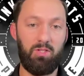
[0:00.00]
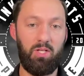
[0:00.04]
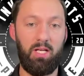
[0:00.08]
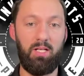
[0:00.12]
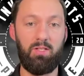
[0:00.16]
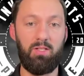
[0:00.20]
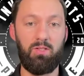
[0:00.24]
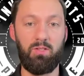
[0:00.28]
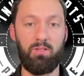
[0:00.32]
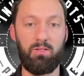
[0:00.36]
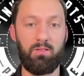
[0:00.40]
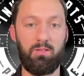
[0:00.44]

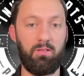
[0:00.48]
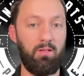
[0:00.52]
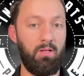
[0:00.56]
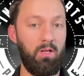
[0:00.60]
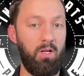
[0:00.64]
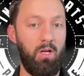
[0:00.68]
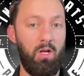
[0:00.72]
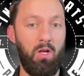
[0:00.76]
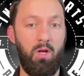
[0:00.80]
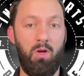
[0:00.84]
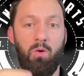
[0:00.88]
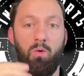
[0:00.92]
changes.
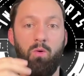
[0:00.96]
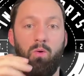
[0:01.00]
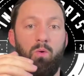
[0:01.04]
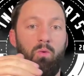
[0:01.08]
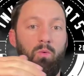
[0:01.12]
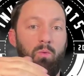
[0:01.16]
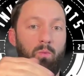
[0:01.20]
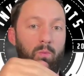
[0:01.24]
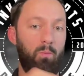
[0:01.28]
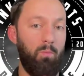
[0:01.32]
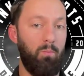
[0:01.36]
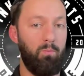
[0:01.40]

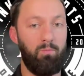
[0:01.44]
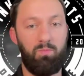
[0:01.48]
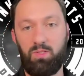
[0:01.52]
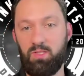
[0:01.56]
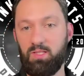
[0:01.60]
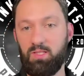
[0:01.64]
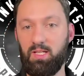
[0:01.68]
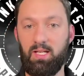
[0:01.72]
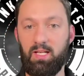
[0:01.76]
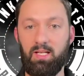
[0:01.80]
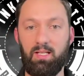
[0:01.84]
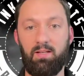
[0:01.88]

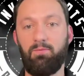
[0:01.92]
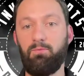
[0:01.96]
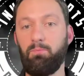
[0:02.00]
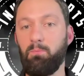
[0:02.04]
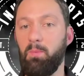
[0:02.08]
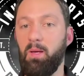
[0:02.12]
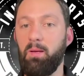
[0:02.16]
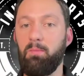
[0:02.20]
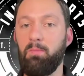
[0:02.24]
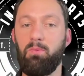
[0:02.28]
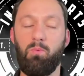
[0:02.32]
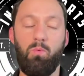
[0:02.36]
Seeing if
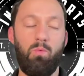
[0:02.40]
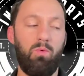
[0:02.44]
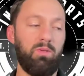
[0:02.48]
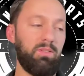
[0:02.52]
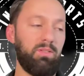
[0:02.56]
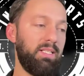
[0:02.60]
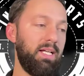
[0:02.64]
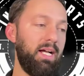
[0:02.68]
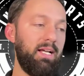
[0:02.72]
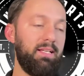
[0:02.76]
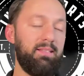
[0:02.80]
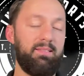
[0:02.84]
maybe one
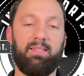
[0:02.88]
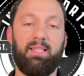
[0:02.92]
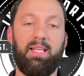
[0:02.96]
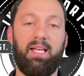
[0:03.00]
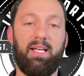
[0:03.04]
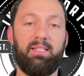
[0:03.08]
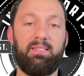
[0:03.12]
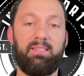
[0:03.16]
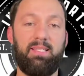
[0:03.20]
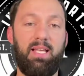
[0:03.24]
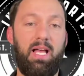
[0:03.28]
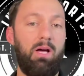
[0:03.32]
guy's
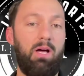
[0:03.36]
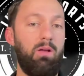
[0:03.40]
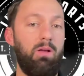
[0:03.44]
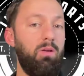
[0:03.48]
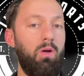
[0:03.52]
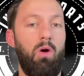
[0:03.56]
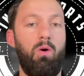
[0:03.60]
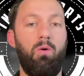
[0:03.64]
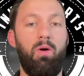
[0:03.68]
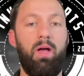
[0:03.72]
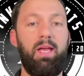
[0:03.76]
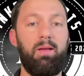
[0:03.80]
legs out.
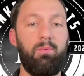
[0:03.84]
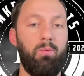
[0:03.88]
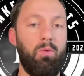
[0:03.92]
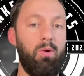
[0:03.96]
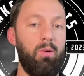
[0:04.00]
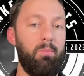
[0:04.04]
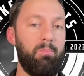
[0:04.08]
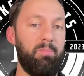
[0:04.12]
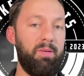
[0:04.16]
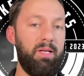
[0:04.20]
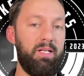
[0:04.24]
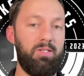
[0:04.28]
Oh, hey,
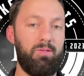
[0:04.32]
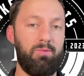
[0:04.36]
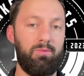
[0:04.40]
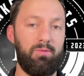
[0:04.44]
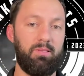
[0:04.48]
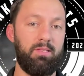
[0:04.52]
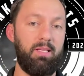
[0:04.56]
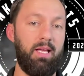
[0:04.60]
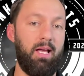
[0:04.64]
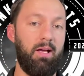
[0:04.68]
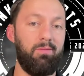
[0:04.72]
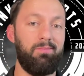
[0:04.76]
what pitch
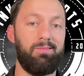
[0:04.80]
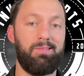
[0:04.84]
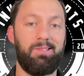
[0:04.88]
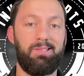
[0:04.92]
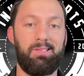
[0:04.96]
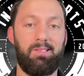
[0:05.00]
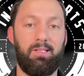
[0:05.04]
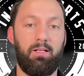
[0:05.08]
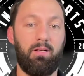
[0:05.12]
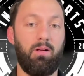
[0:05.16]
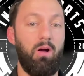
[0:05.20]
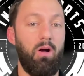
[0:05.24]
was that? Was
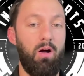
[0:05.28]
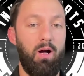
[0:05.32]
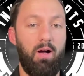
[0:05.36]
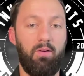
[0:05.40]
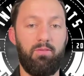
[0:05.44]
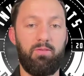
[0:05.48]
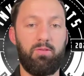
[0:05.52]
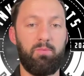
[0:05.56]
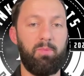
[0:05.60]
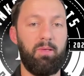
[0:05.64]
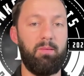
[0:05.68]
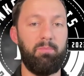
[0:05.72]
it an
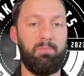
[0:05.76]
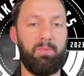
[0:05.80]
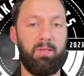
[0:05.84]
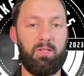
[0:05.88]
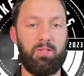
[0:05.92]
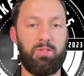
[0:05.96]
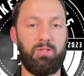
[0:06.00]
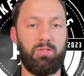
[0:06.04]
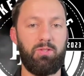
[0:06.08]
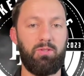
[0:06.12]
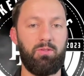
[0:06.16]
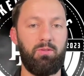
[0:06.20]
off-speed
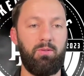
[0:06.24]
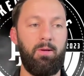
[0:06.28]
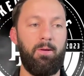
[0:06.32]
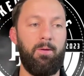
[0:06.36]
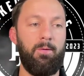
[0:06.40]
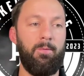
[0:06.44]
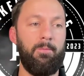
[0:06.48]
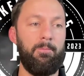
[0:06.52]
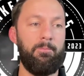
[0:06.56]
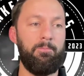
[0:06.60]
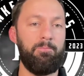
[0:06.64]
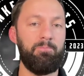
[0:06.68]
pitch
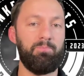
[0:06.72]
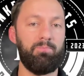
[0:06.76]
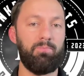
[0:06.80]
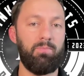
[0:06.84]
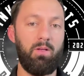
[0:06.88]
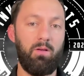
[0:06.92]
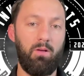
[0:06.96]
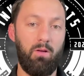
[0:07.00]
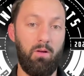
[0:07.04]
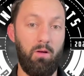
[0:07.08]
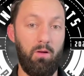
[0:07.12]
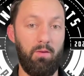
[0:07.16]

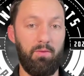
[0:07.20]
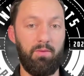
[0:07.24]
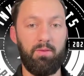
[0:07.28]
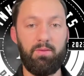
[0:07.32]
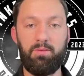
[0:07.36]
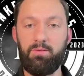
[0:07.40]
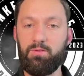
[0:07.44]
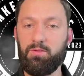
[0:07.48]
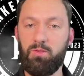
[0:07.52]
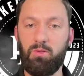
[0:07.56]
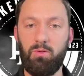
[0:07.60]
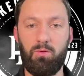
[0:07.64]
on
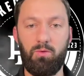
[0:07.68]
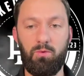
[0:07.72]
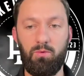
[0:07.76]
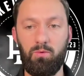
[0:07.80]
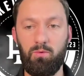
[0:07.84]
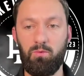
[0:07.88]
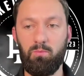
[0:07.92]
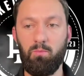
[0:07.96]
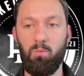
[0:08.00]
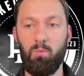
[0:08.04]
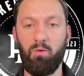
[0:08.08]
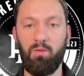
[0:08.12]

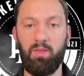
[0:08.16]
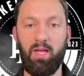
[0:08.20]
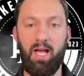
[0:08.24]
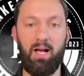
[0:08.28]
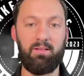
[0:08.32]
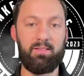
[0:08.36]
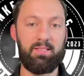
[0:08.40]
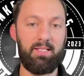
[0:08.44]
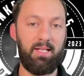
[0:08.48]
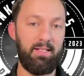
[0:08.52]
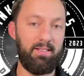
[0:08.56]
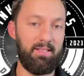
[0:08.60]
to more the
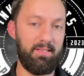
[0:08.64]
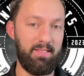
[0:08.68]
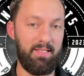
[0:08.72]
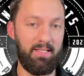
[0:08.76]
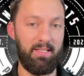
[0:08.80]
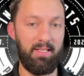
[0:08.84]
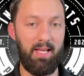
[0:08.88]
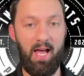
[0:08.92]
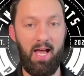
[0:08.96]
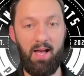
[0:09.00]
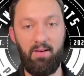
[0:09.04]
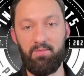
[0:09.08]
outside? Does
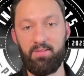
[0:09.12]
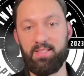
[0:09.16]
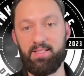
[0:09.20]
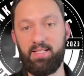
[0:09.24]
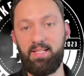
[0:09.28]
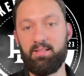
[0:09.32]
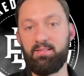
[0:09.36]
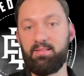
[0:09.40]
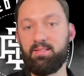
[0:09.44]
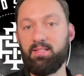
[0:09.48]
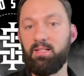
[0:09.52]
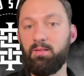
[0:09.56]
he have a
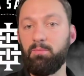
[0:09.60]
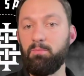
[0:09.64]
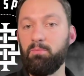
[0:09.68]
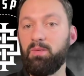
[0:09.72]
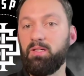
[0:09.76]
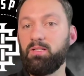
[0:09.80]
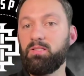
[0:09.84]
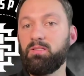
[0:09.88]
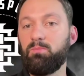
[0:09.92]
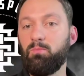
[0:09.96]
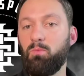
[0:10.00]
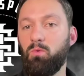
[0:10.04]
tendency to
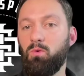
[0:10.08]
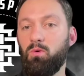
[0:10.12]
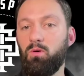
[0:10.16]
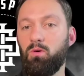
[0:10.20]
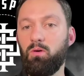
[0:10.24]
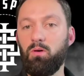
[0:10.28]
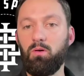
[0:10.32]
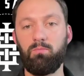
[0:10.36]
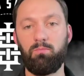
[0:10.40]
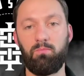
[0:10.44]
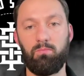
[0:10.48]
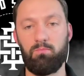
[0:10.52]
miss
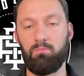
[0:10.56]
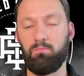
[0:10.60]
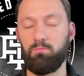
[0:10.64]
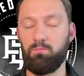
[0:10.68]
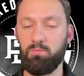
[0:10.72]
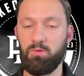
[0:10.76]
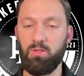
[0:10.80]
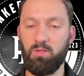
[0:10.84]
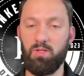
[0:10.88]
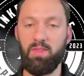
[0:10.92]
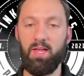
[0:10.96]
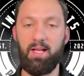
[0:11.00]
more
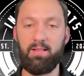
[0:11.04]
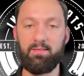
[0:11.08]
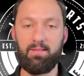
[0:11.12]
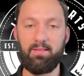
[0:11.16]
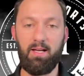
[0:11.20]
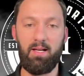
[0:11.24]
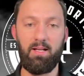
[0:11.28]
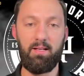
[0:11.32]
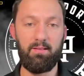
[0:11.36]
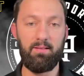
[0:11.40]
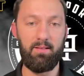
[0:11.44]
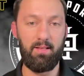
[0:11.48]
to that
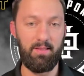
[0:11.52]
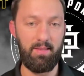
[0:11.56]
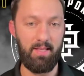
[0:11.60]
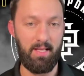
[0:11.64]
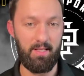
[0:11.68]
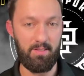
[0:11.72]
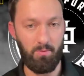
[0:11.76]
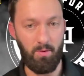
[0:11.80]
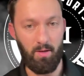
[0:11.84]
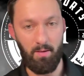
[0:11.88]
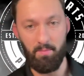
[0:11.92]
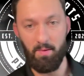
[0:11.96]
side? And
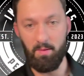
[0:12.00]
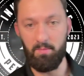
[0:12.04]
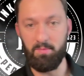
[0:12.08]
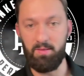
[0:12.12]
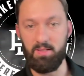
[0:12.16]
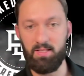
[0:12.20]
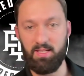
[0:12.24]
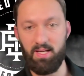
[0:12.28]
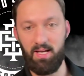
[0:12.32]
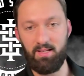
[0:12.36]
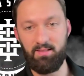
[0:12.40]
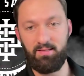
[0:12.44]
that's why maybe
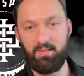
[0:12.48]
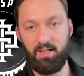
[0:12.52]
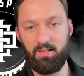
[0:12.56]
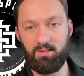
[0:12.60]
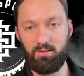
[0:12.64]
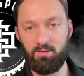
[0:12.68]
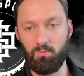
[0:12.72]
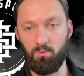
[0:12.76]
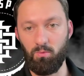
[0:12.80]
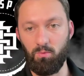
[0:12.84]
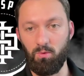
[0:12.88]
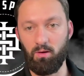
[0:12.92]
he has
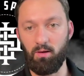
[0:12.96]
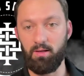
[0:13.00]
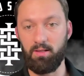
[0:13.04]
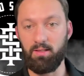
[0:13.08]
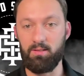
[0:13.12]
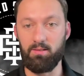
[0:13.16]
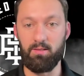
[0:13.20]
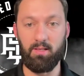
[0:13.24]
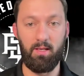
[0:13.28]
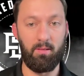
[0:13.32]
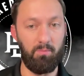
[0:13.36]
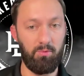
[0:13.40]
that to where
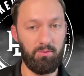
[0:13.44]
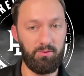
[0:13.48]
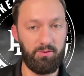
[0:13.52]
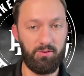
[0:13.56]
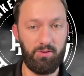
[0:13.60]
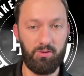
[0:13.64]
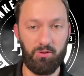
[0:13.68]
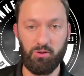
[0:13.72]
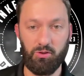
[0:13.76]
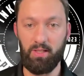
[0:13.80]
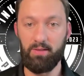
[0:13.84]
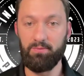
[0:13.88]
he's able
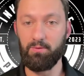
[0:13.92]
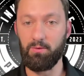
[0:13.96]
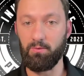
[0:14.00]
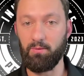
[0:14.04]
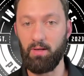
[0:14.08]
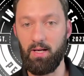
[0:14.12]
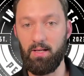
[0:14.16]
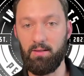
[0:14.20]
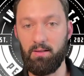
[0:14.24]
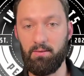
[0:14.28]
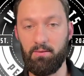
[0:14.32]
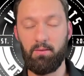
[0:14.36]
to shift
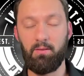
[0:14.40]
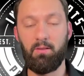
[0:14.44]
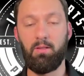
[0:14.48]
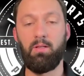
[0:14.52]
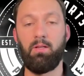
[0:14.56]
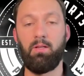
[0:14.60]
around.